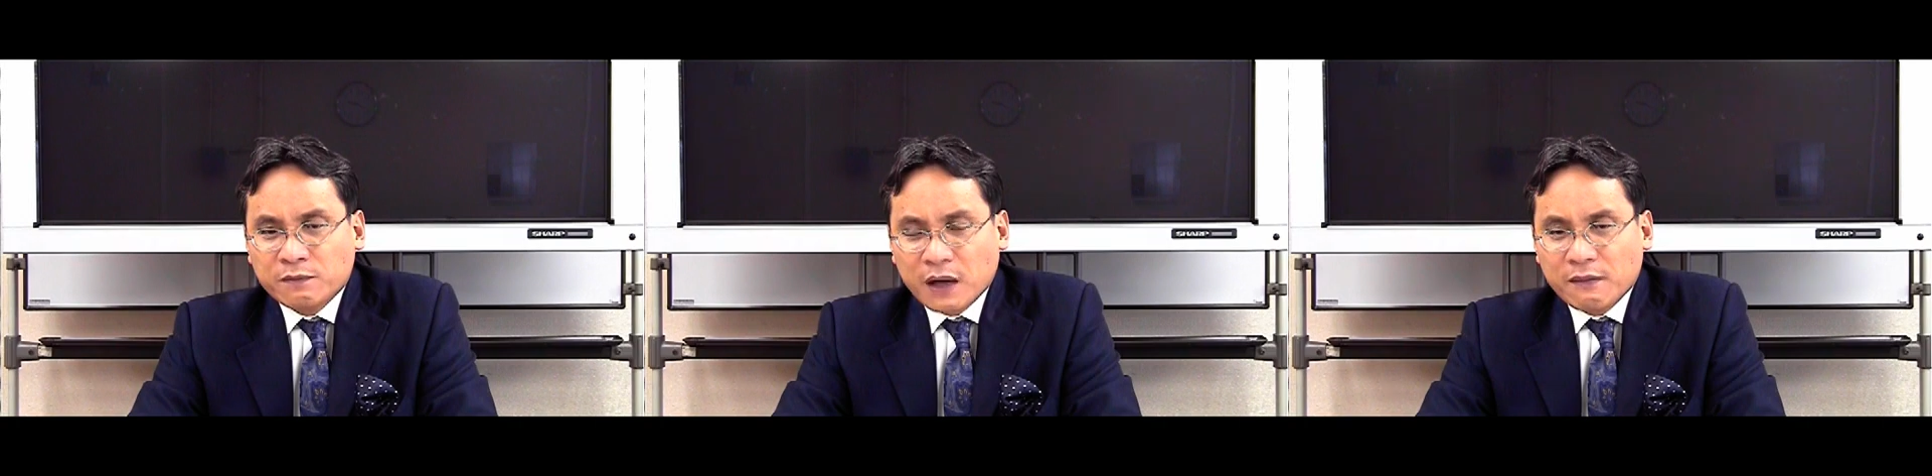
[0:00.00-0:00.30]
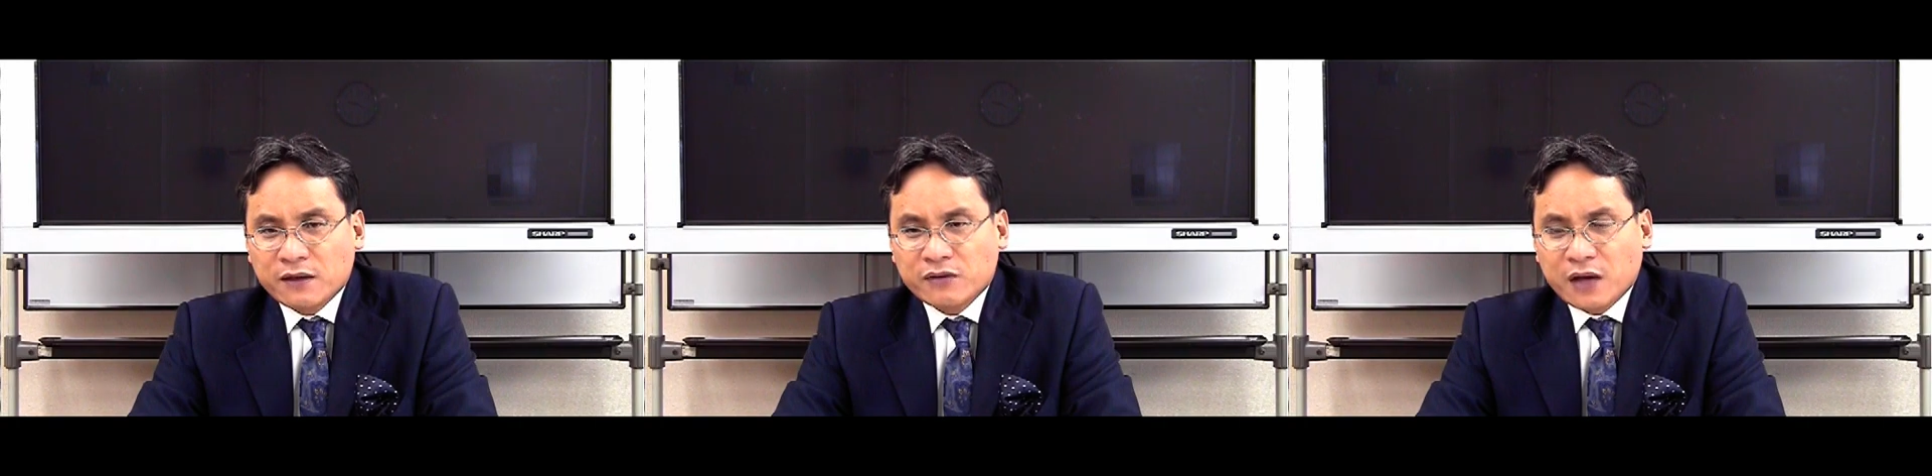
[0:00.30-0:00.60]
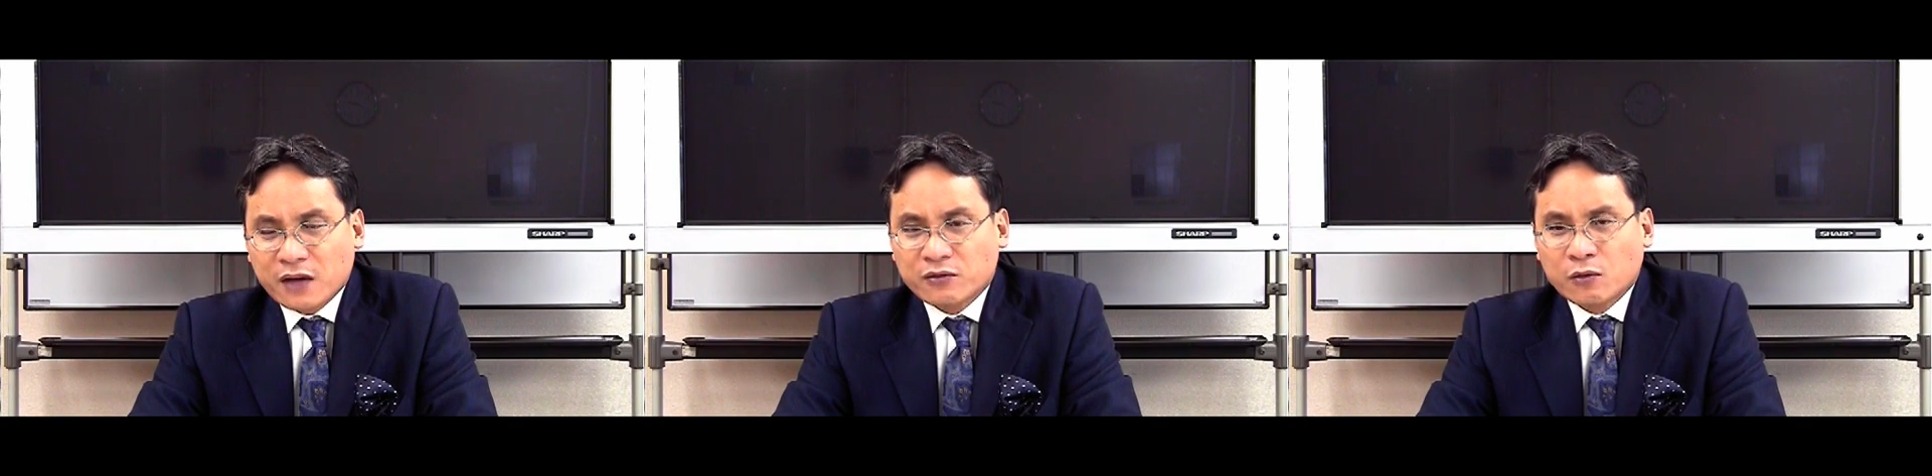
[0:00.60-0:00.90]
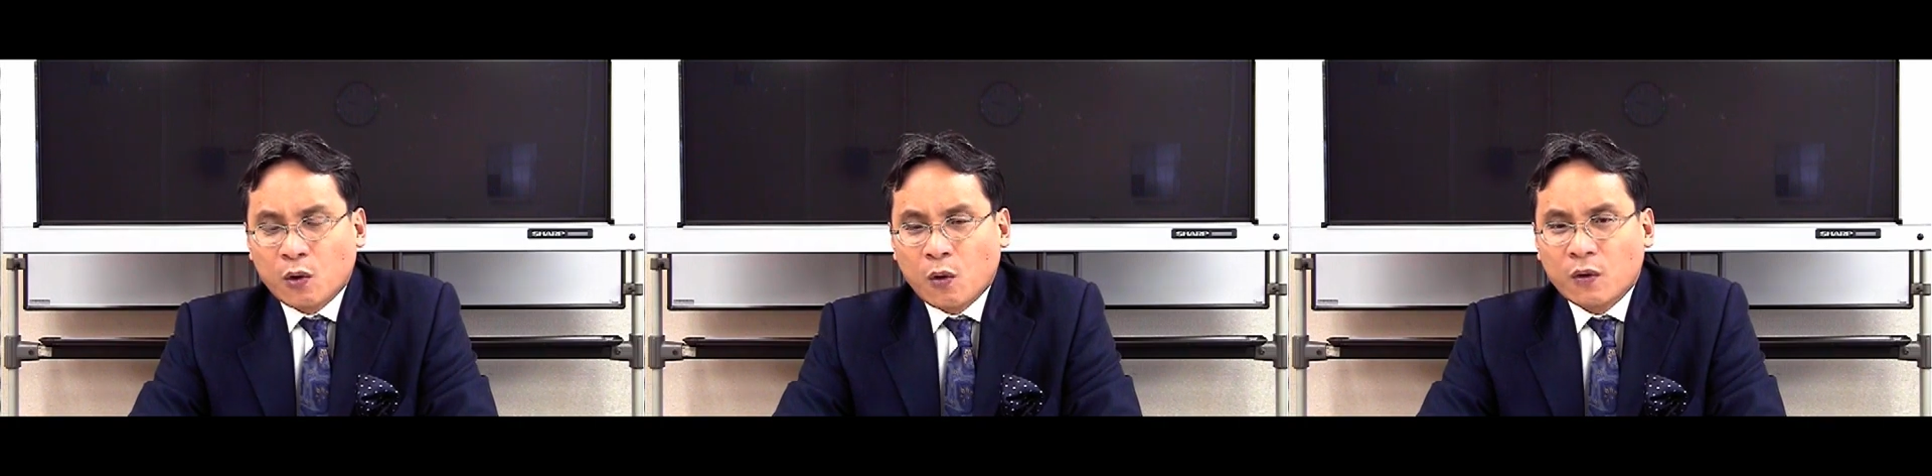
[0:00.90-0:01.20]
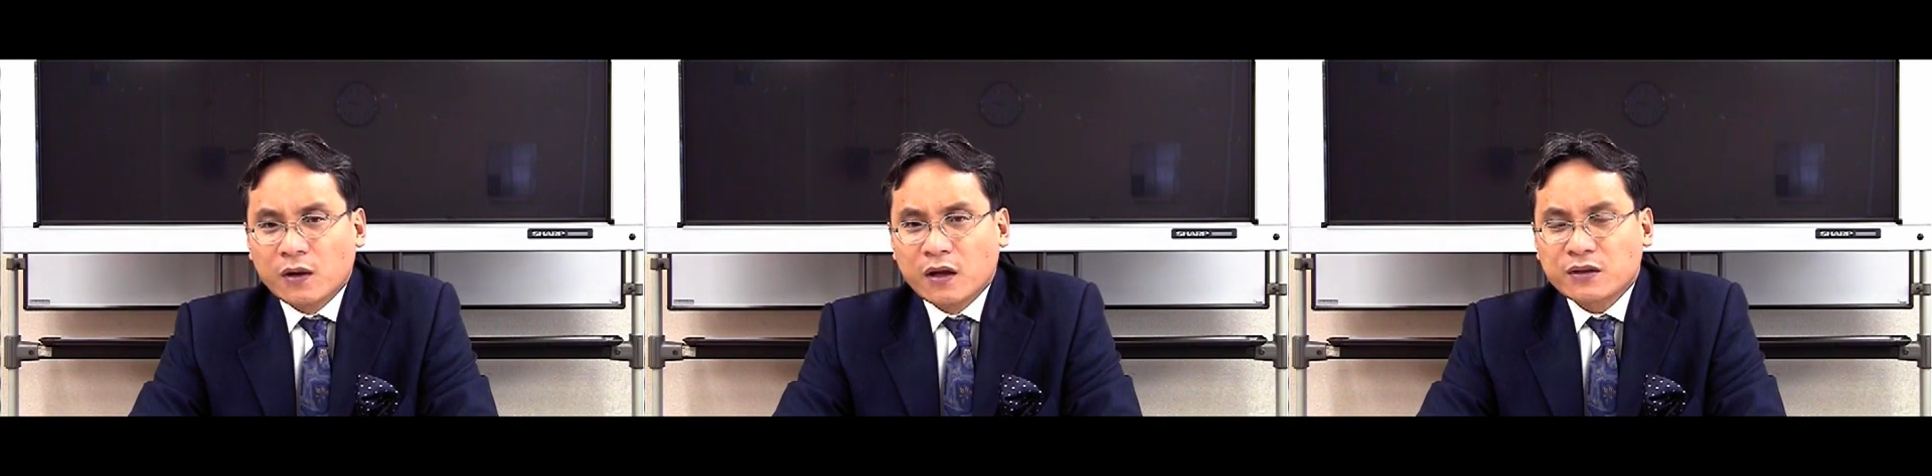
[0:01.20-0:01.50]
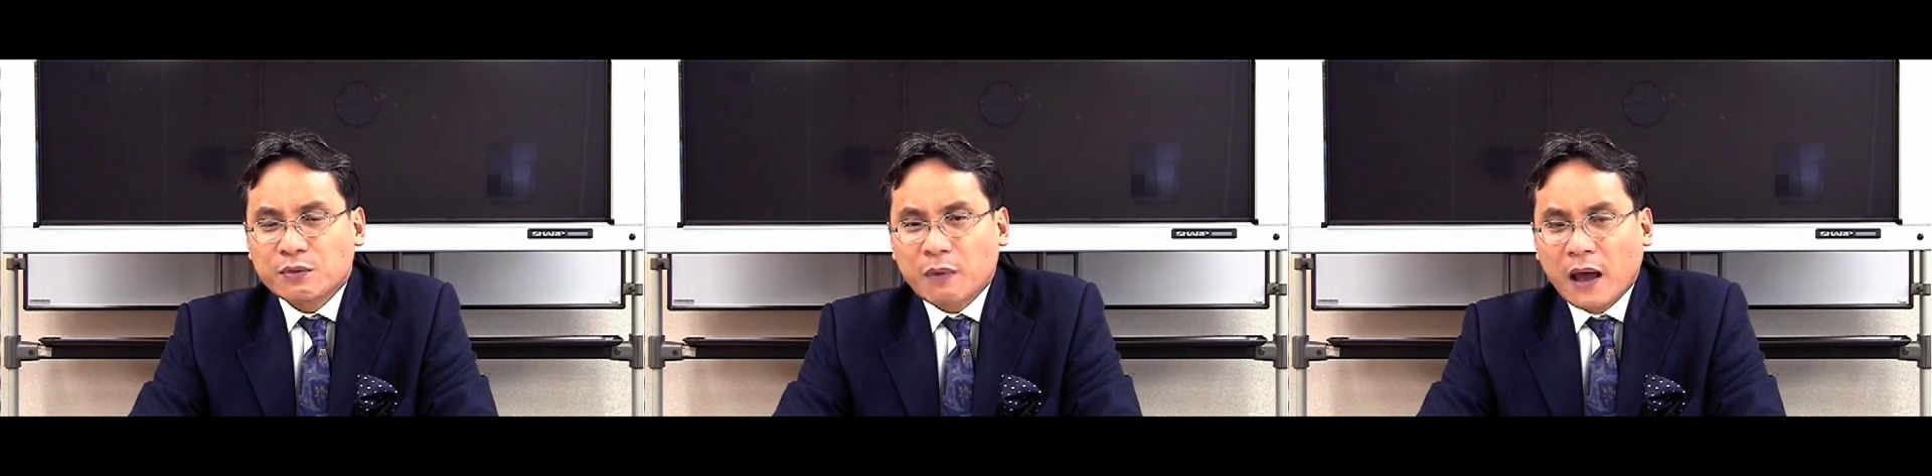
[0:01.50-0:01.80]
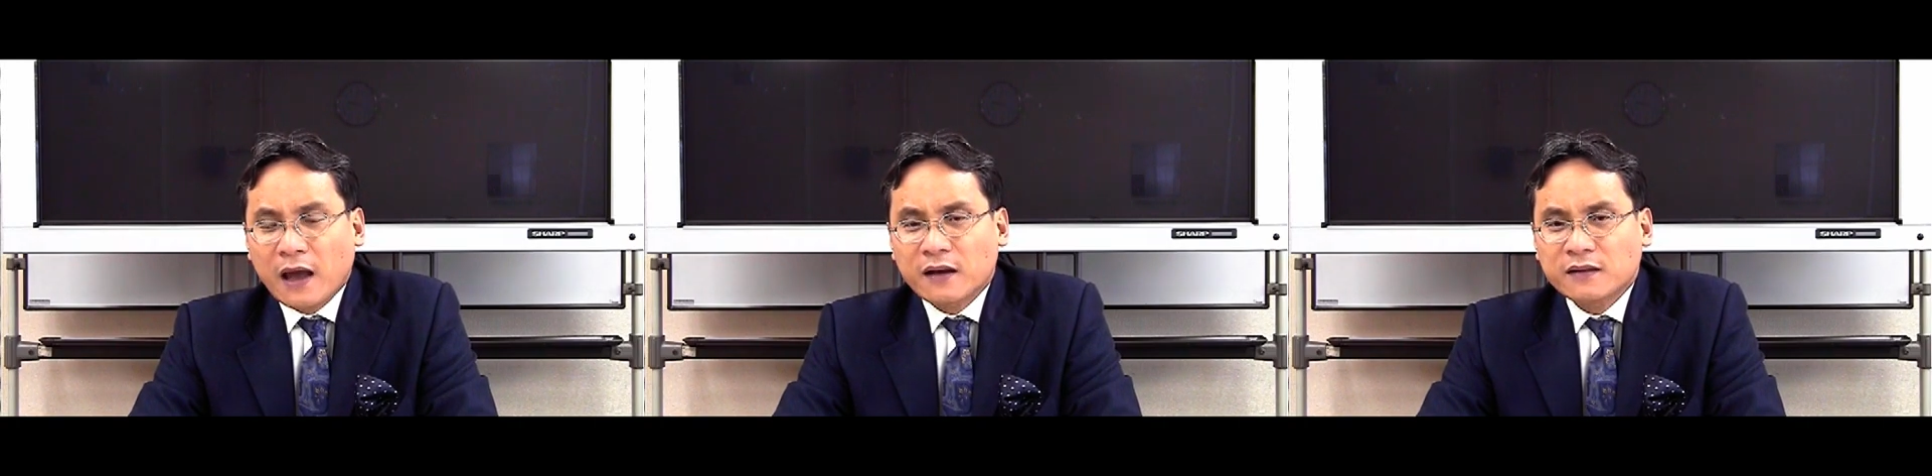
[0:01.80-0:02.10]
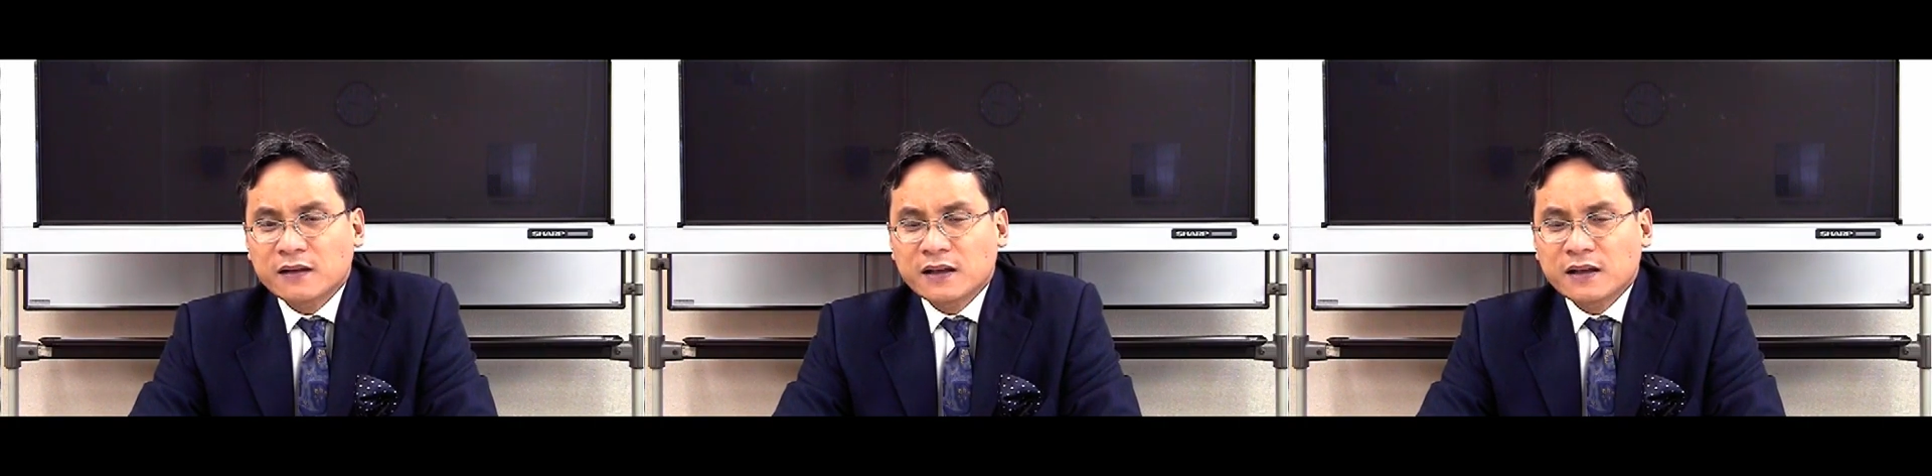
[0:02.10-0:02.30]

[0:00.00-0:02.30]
Private International Law in Japan